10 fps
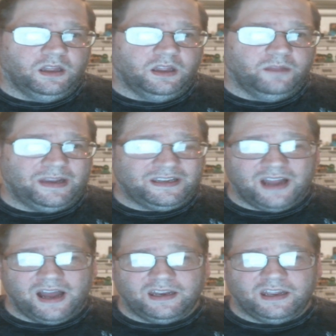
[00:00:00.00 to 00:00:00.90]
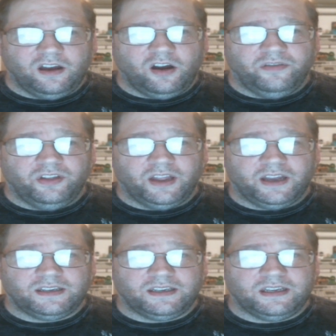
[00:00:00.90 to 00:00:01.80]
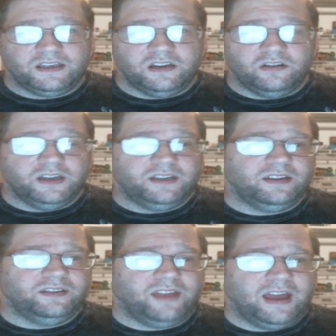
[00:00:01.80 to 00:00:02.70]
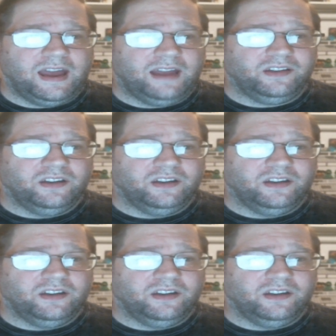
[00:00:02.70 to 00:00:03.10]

Basic idea of the Legacy series is that